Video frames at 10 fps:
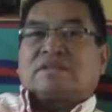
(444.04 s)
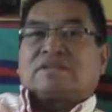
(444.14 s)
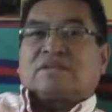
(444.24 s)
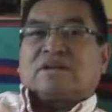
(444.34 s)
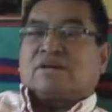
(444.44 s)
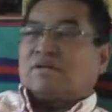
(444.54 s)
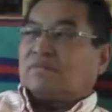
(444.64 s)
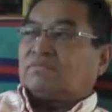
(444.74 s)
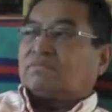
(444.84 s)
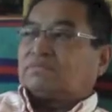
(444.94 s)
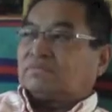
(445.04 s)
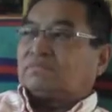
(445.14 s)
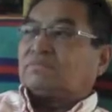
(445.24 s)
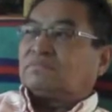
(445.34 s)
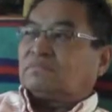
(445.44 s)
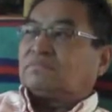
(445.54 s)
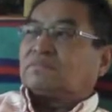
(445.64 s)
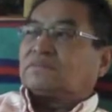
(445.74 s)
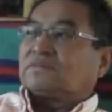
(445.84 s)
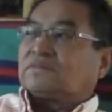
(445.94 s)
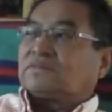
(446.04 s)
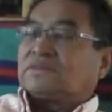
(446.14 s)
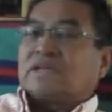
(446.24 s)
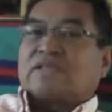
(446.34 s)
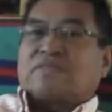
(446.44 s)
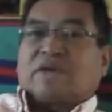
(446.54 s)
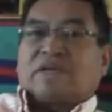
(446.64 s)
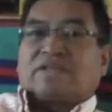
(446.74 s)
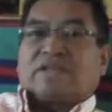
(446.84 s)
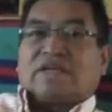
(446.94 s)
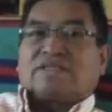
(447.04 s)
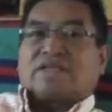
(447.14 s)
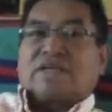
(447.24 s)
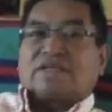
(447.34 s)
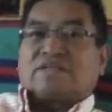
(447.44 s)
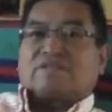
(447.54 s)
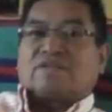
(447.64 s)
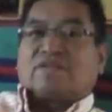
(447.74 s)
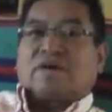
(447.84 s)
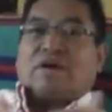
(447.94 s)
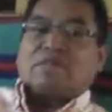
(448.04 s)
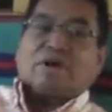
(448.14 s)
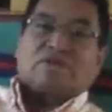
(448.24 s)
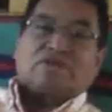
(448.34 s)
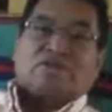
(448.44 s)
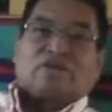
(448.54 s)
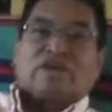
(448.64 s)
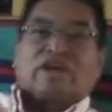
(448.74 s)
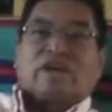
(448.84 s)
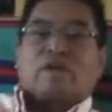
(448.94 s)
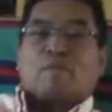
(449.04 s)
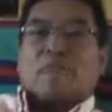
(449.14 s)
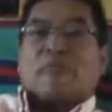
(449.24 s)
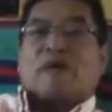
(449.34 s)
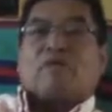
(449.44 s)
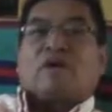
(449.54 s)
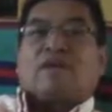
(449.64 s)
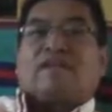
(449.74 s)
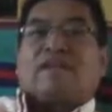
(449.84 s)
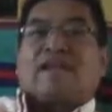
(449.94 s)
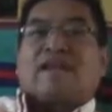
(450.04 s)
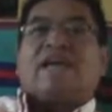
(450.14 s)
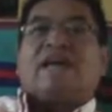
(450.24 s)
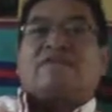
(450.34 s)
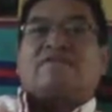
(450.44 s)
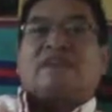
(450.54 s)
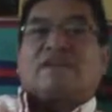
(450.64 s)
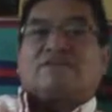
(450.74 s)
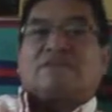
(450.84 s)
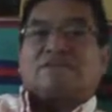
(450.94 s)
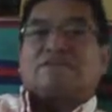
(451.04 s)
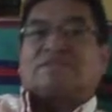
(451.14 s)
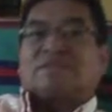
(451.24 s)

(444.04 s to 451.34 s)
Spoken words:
So that's my educational field. I'm also the one of the AHEC fellows.